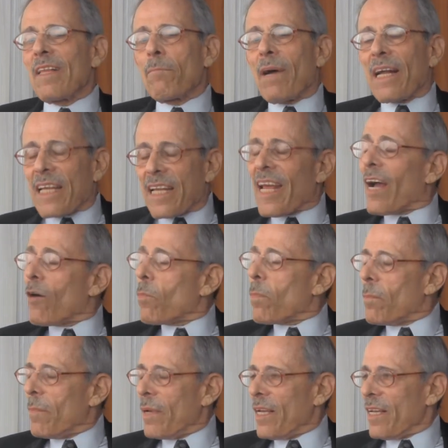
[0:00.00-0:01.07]
But it
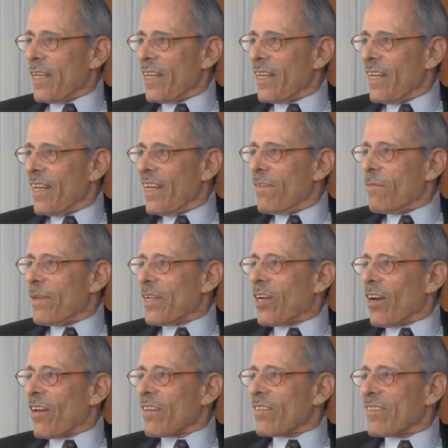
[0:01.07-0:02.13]
helped me
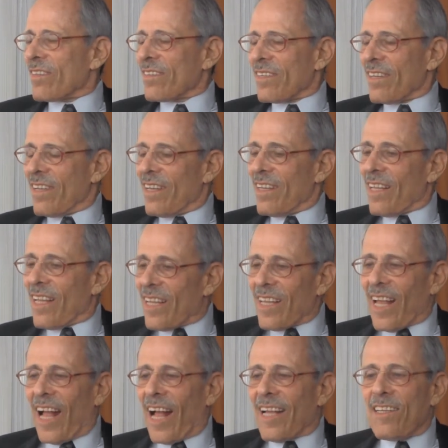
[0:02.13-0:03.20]
because
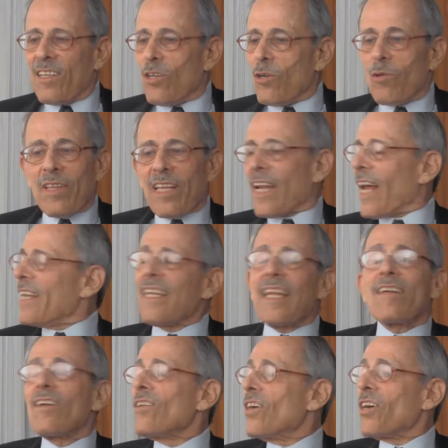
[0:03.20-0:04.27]
I knew that I
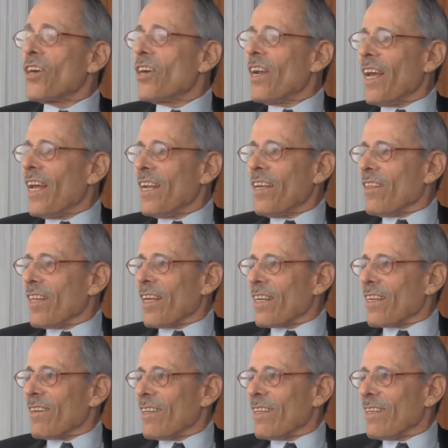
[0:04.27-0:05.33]
didn't learn
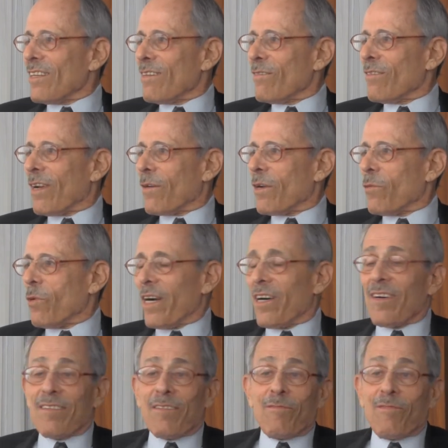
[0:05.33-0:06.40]
anything very
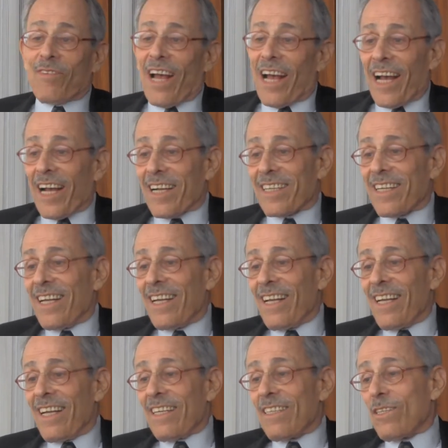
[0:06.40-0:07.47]
well. In fact,
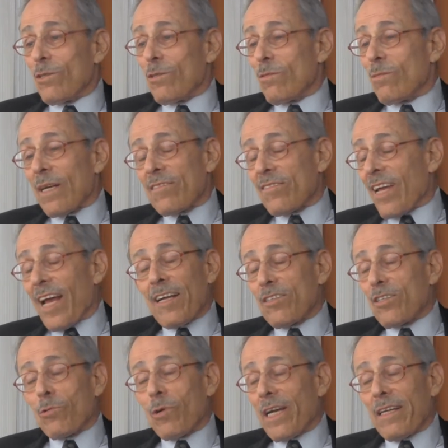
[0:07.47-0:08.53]
to
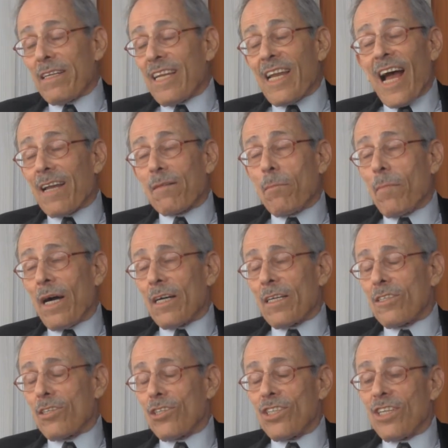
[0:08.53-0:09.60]
exaggerate not
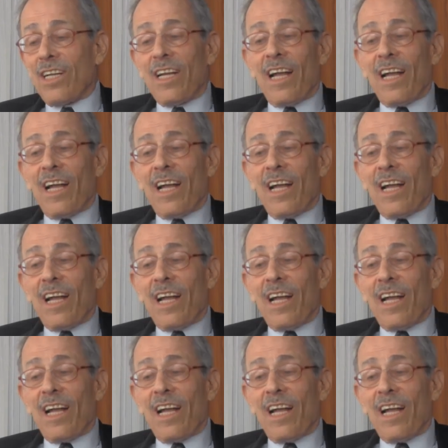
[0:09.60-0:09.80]
much,